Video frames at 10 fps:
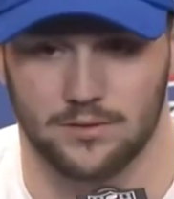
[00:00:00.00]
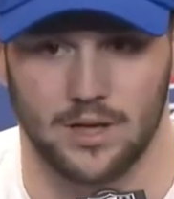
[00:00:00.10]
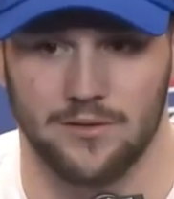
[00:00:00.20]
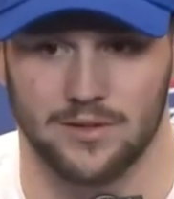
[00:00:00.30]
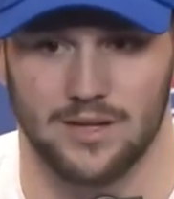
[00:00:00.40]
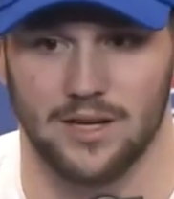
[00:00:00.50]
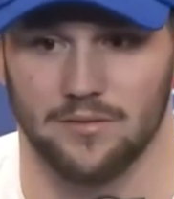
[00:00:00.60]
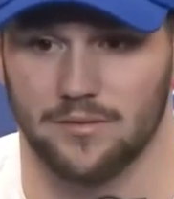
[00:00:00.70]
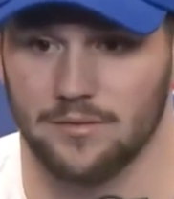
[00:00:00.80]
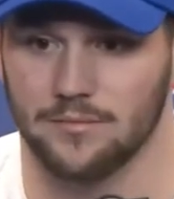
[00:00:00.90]
saving his
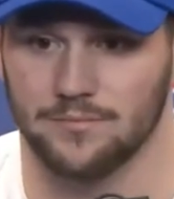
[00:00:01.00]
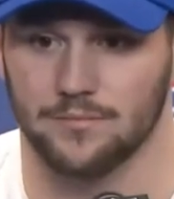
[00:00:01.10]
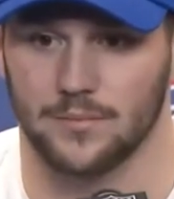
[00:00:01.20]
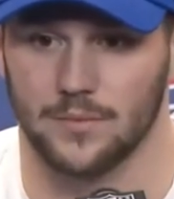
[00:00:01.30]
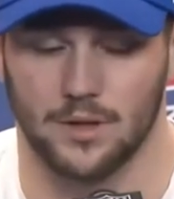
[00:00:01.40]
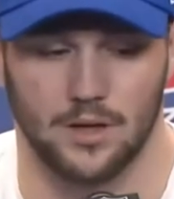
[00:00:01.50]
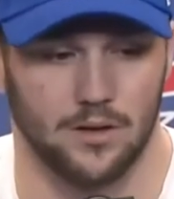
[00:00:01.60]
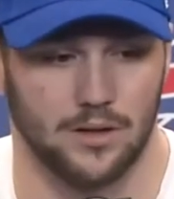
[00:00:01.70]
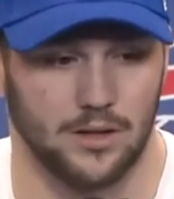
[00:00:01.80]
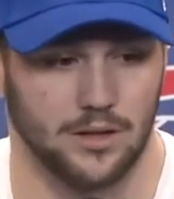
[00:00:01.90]
life, you
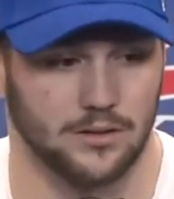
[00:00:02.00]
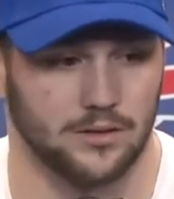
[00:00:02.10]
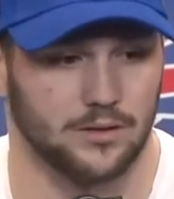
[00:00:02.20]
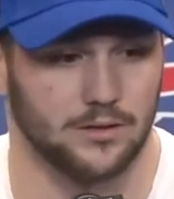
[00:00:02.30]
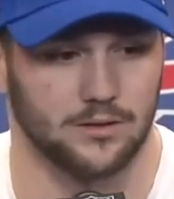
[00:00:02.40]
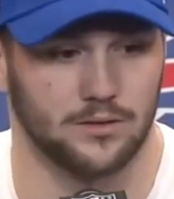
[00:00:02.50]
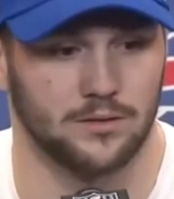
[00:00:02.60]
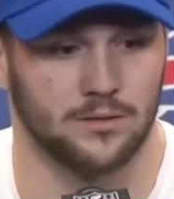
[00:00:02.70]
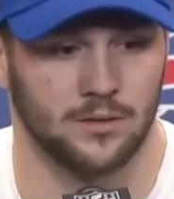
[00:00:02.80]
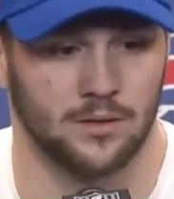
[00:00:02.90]
know, and is
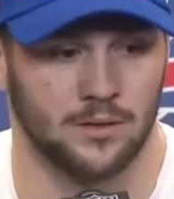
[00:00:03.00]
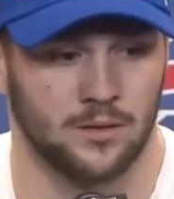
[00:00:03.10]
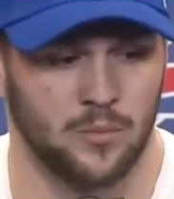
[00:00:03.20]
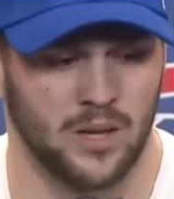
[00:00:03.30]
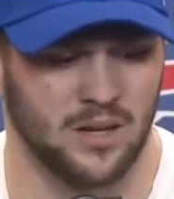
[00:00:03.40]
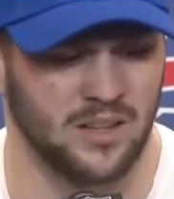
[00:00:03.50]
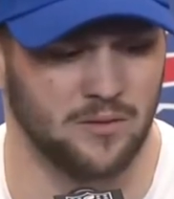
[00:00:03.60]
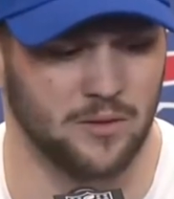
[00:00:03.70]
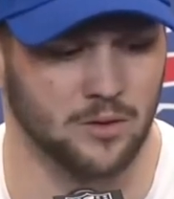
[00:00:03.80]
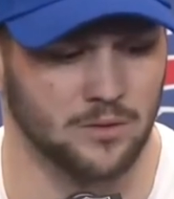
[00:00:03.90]
being on
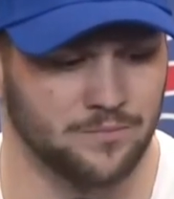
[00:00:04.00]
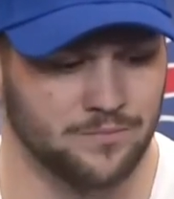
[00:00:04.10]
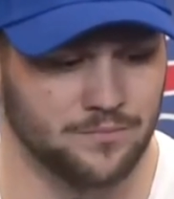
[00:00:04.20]
that field.